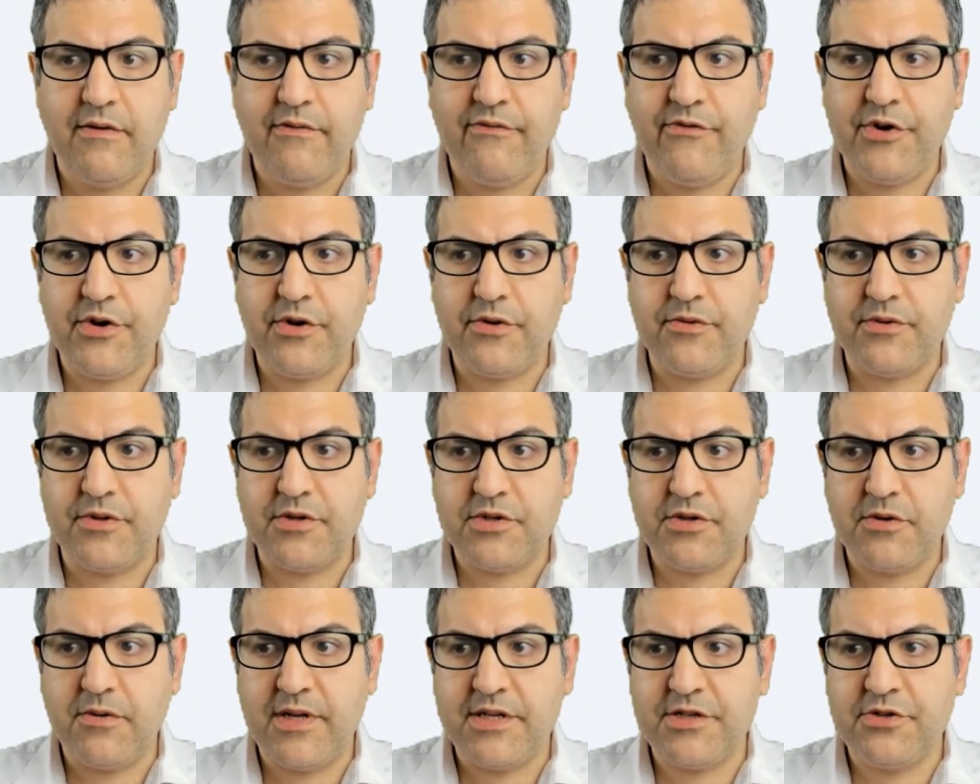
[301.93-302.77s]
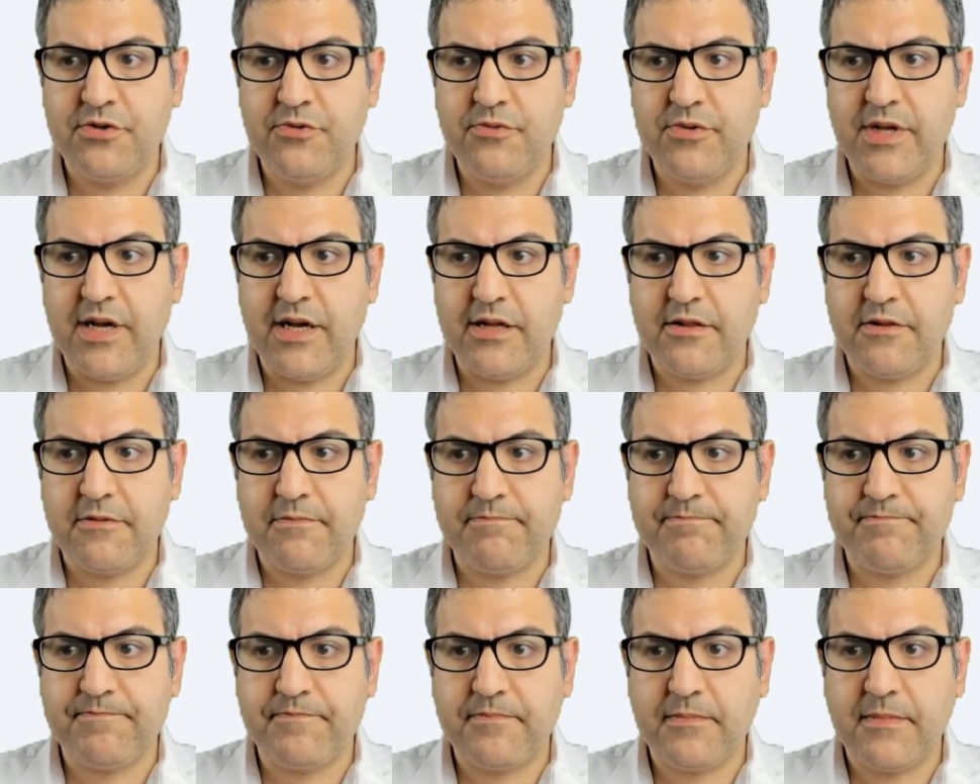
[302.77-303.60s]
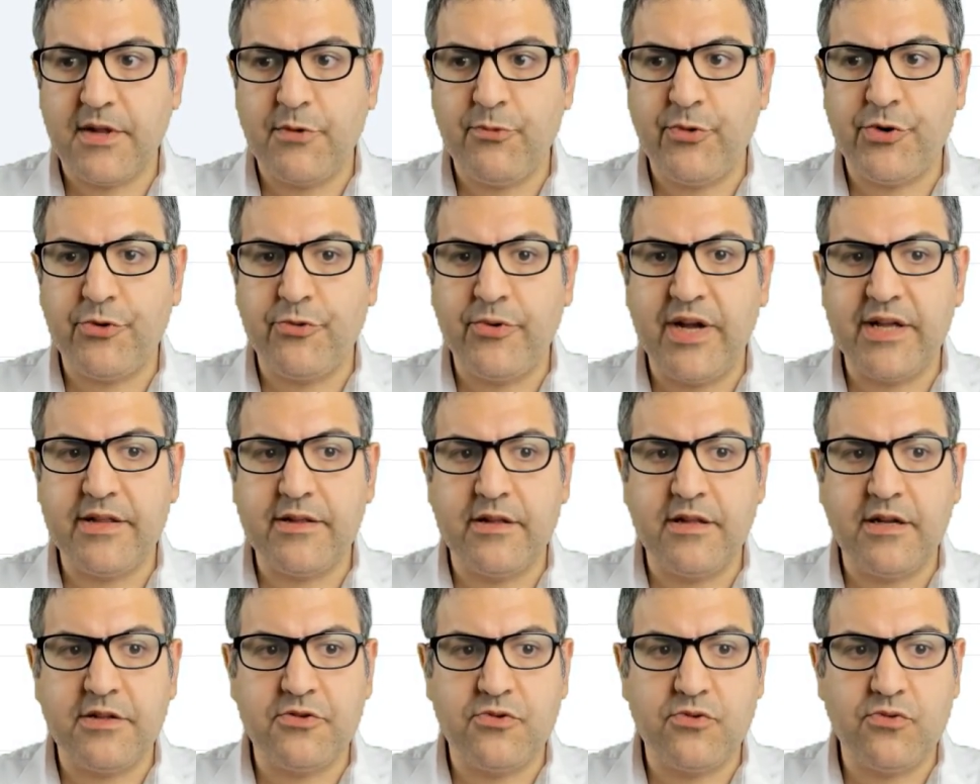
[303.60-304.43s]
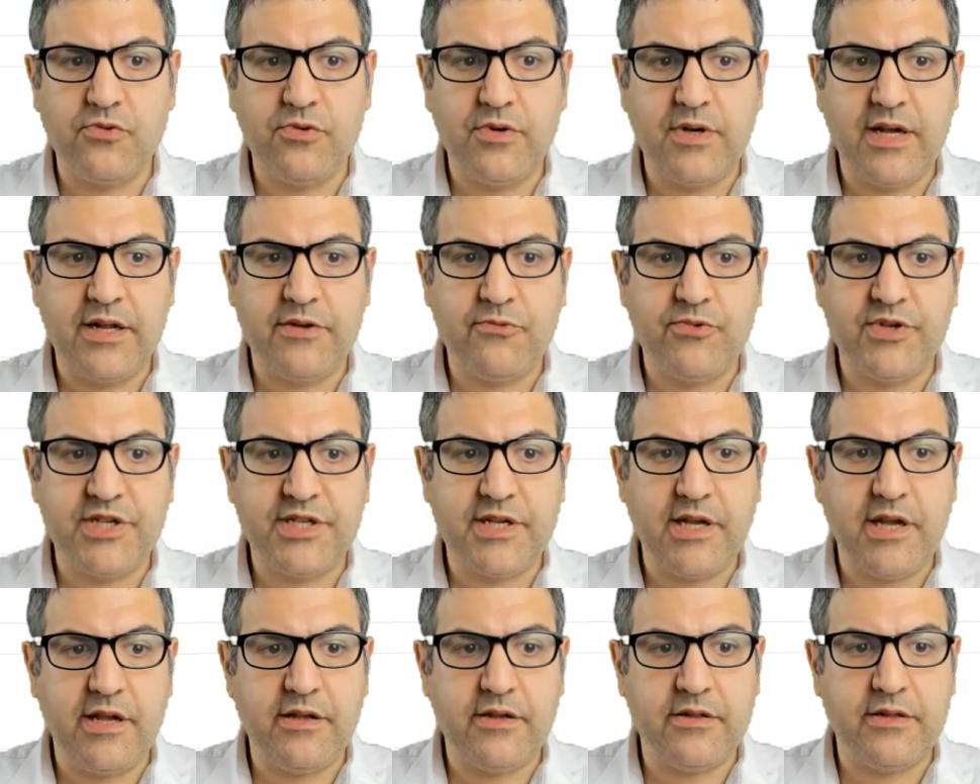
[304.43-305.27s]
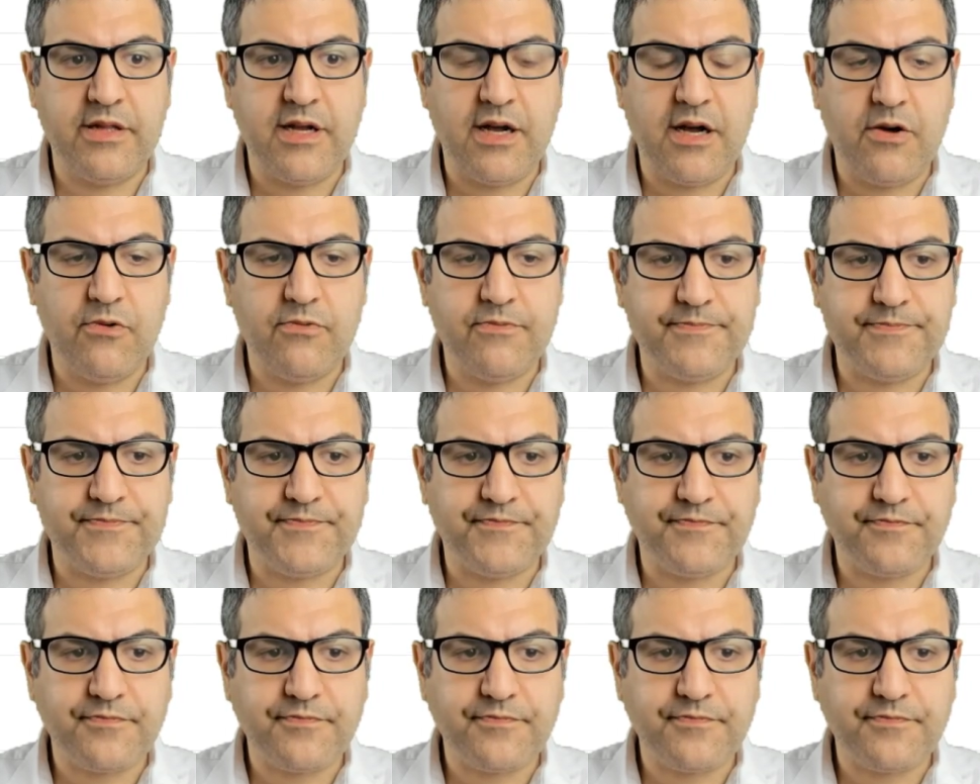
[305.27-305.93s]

Very good. So let's do that. We create another rule and we say now